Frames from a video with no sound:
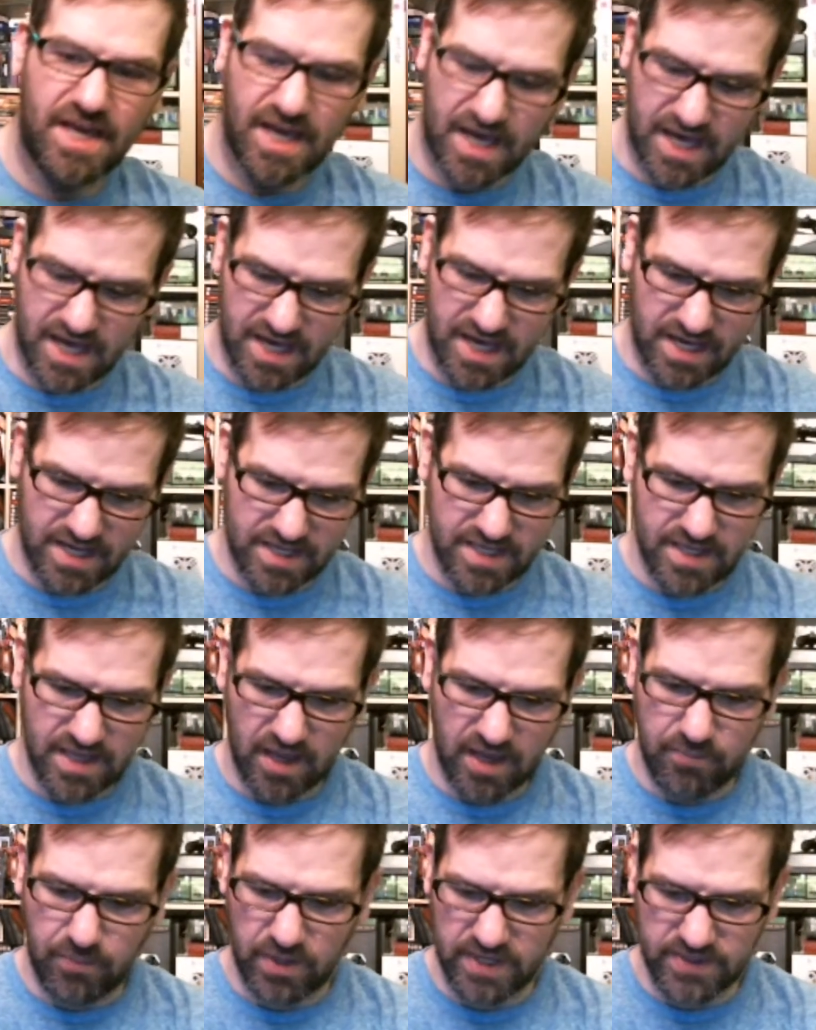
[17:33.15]
I
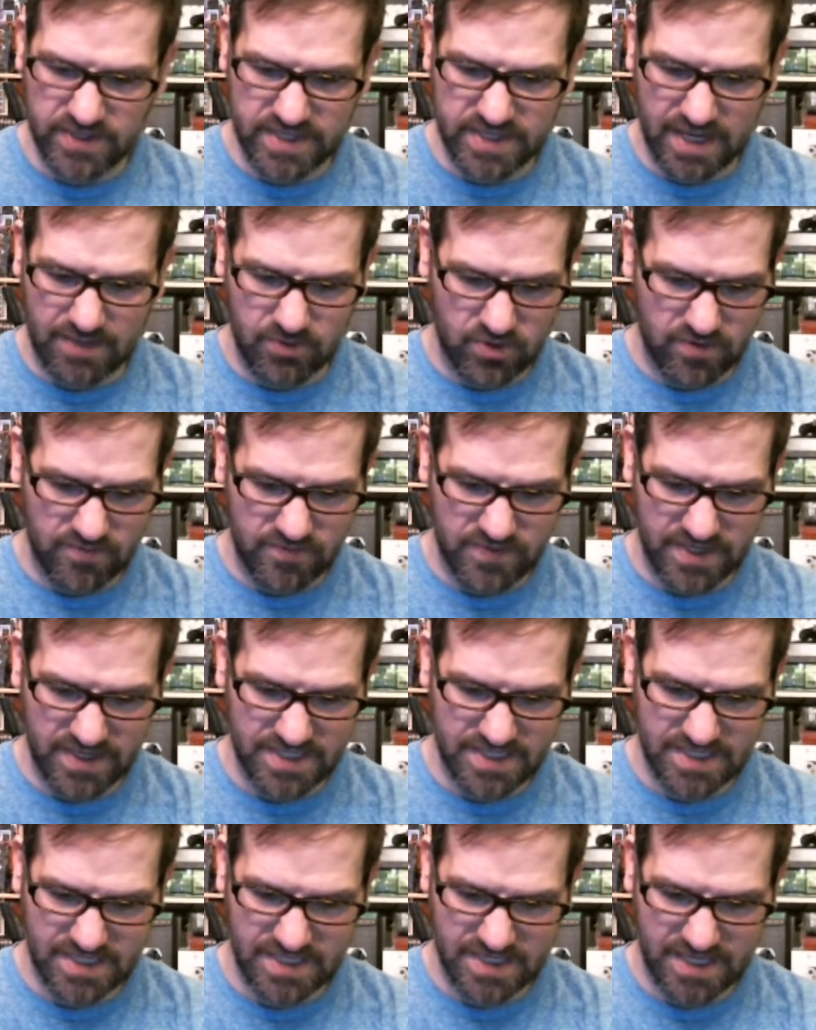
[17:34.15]
played the demo of
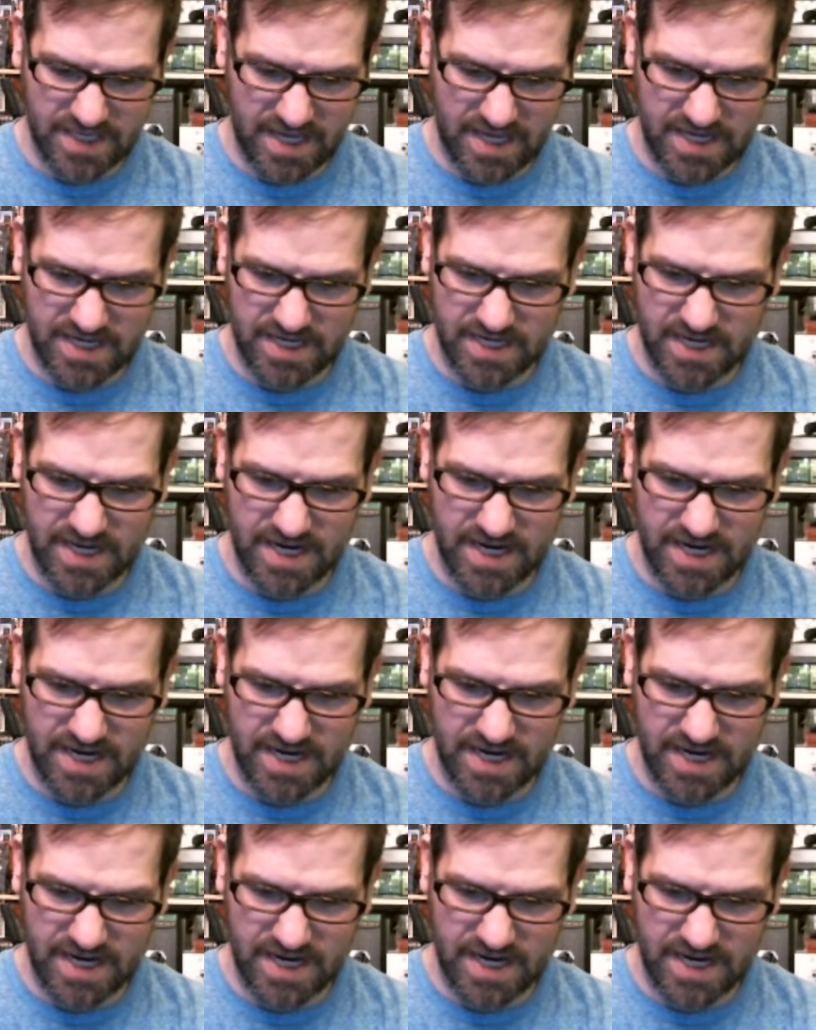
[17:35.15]
this again,